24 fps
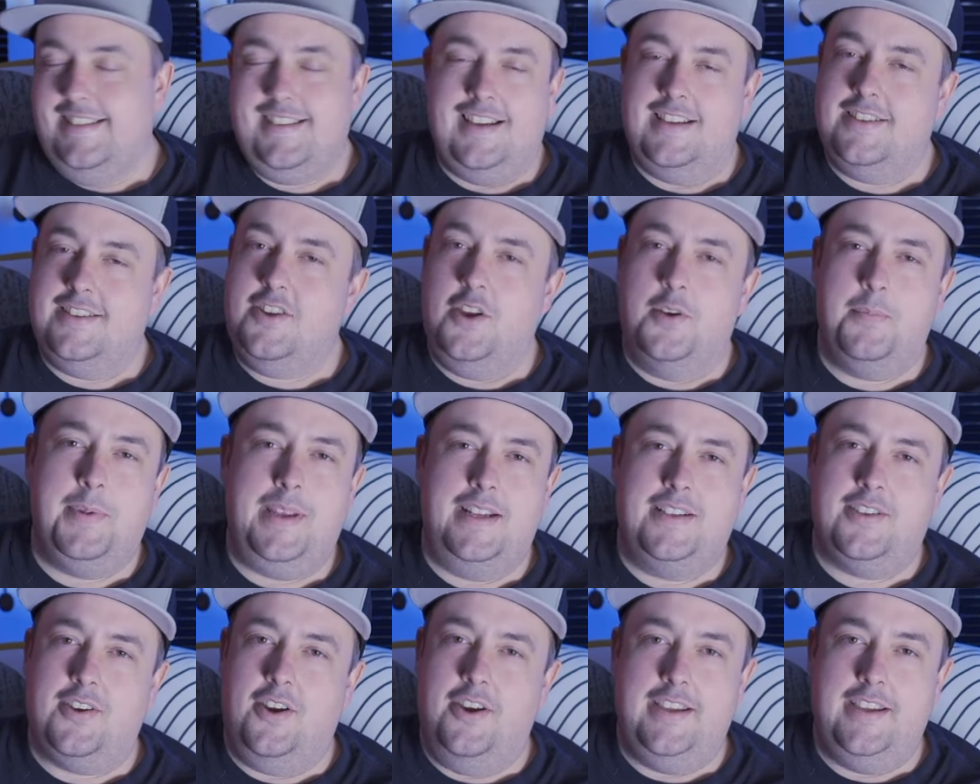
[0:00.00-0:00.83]
going to be a
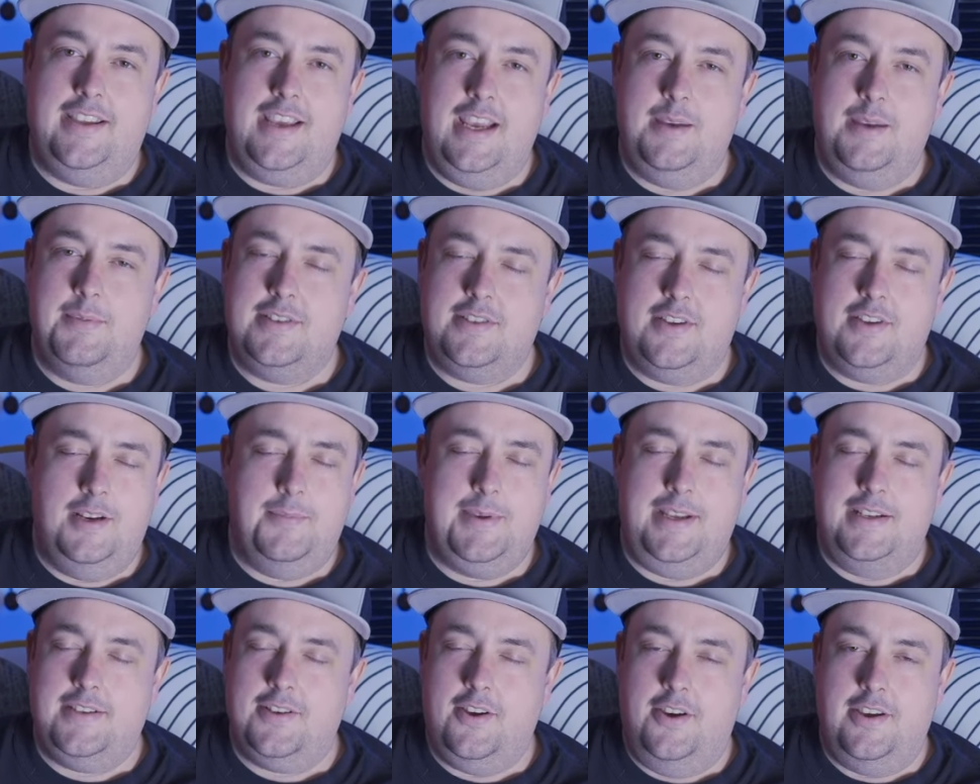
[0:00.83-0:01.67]
tight game. It's going to be
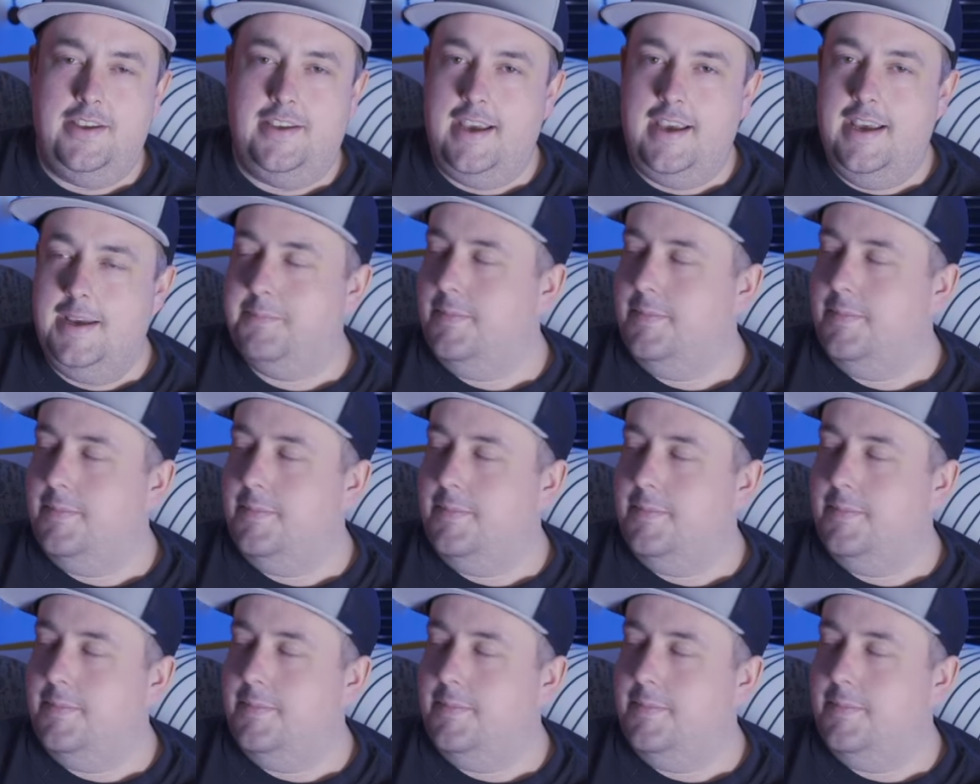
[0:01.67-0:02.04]
a tight game.